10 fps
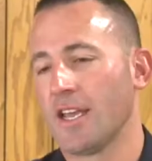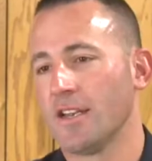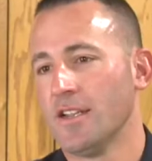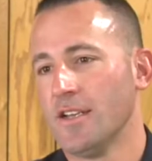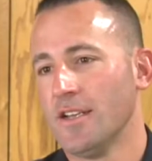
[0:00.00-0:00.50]

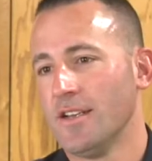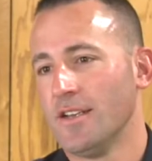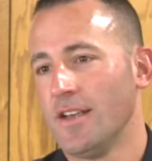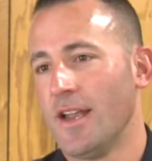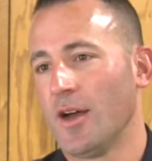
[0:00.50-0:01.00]
and
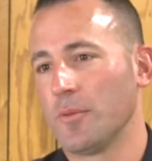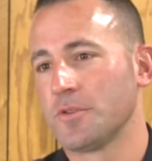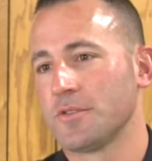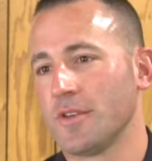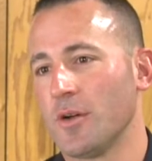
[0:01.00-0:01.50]
and
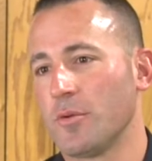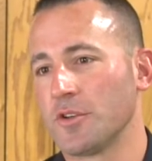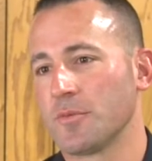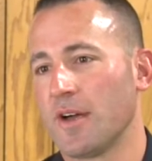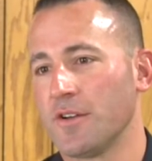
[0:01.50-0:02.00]
helps, you know,
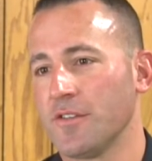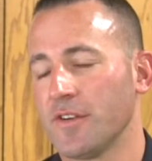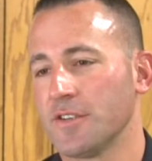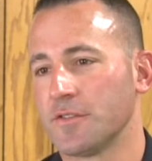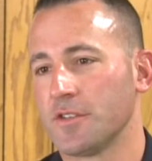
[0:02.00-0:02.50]
put a smile on your
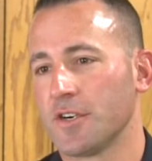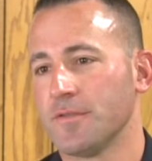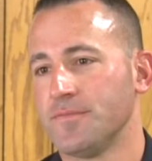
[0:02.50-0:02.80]
face for sure.